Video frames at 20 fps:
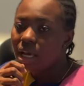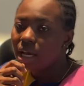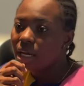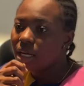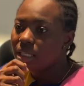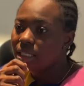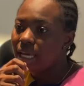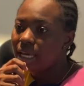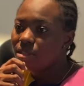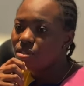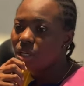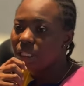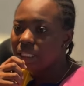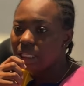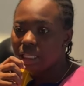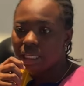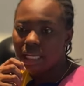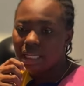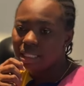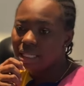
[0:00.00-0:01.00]
Because I saw
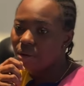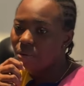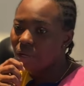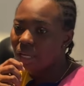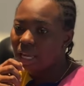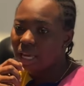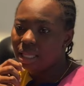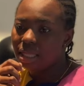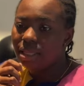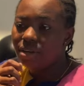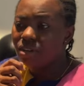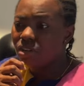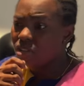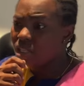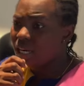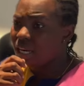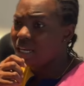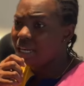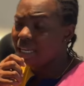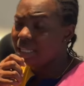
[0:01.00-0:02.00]
tickets that were like
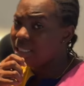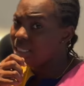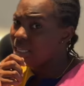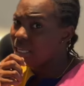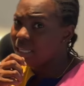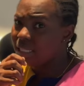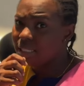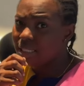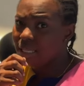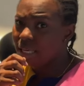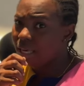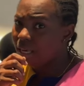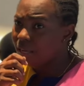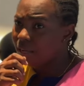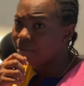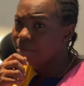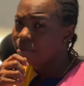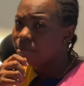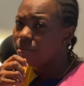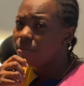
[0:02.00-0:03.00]

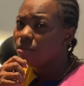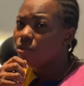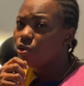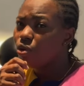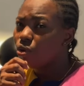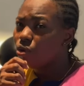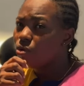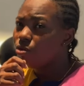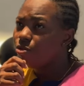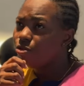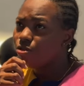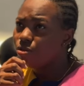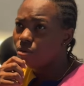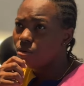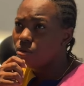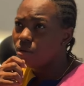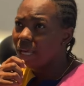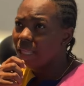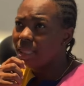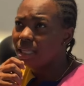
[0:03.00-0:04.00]
398k
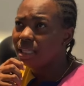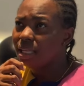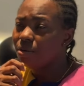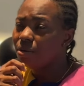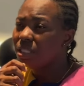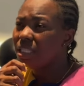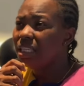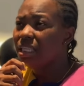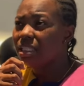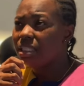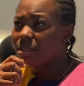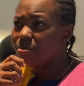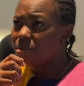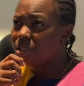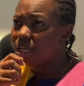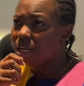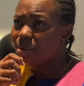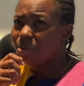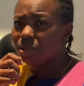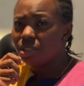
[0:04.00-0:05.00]
Tofro. I think that was Egypt
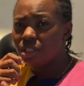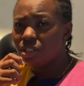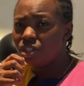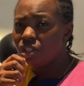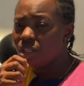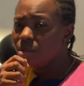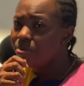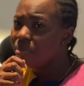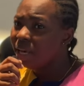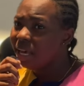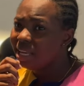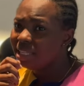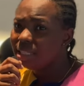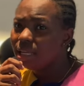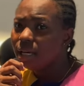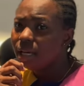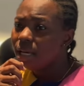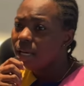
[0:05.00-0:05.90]
Air. It was the cheapest.